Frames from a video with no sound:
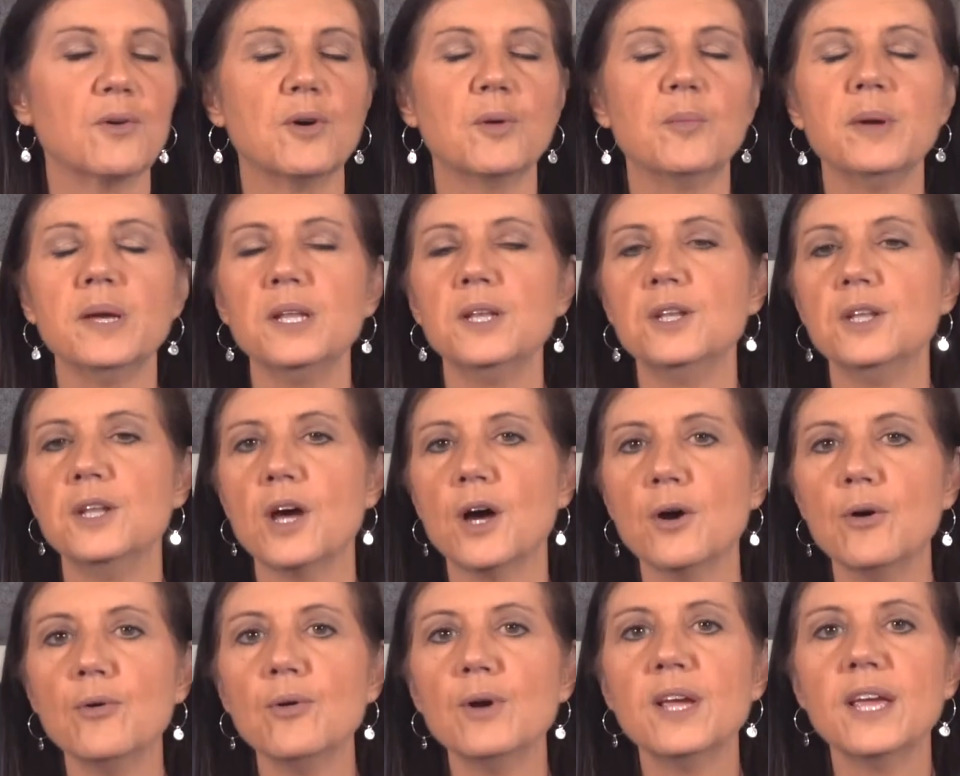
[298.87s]
will be
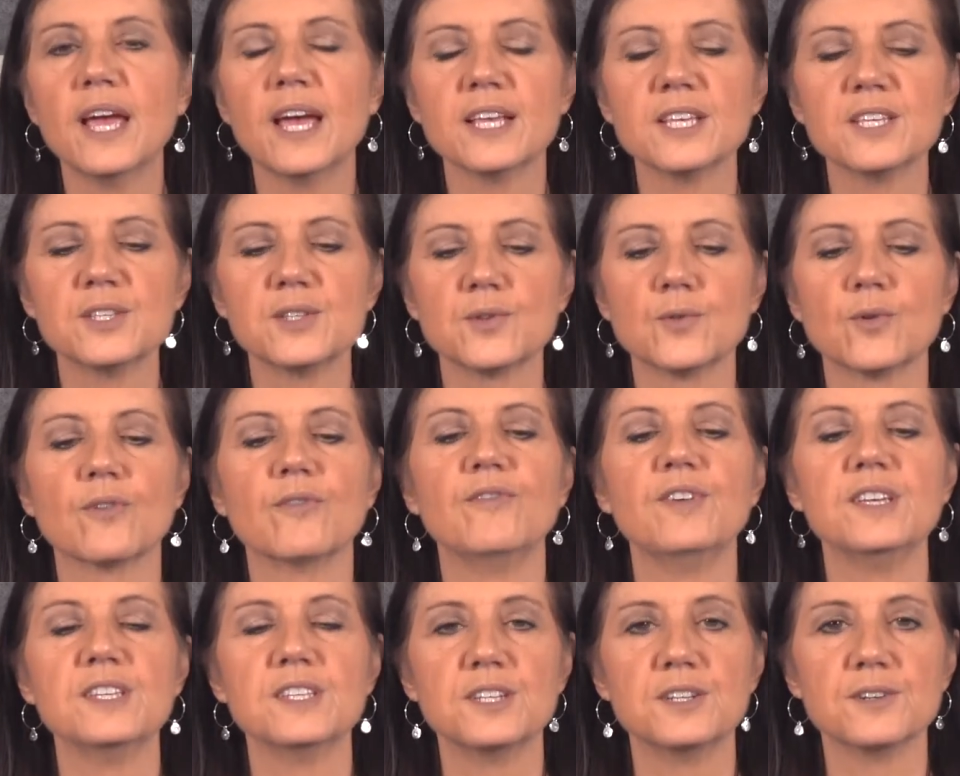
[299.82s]
no guests or
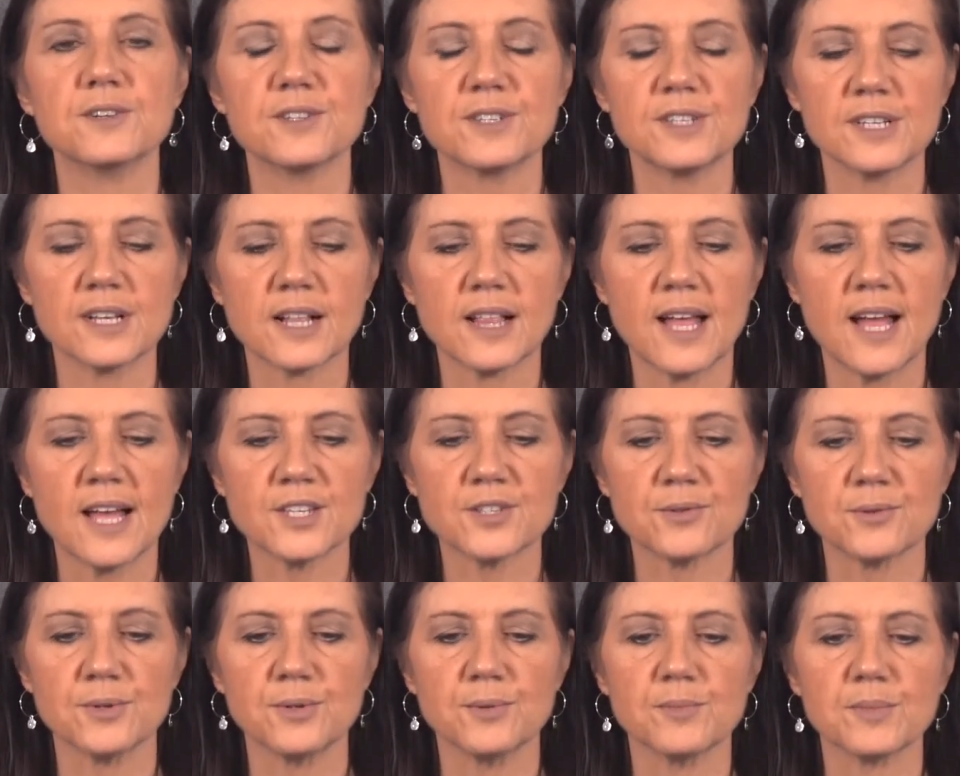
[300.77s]
visitors in
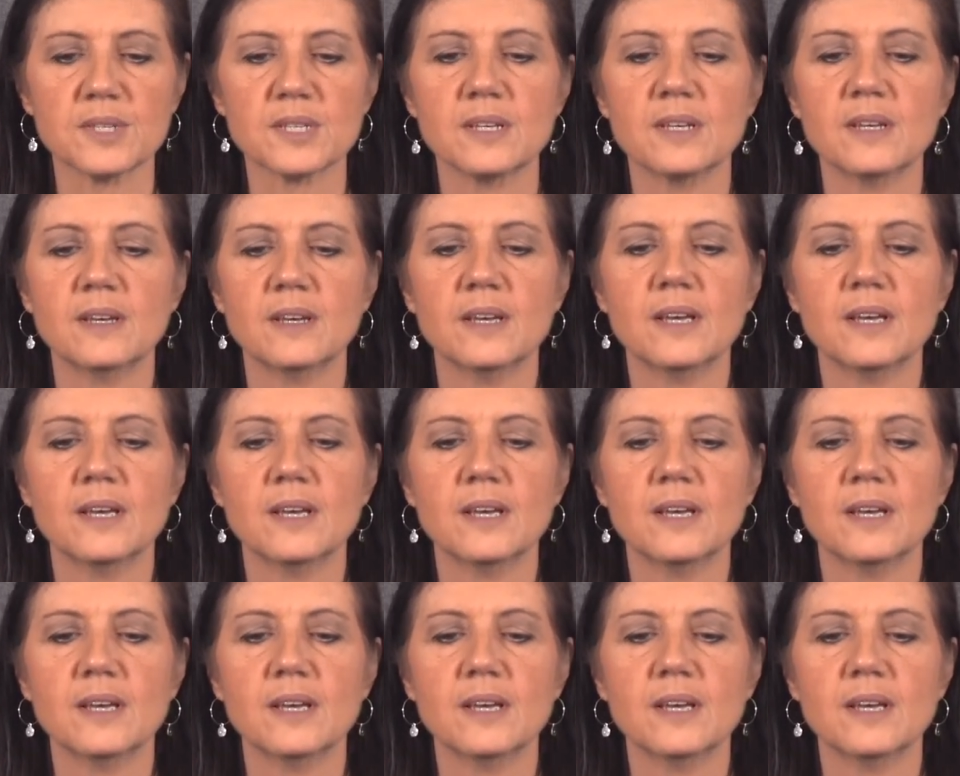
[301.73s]
classrooms.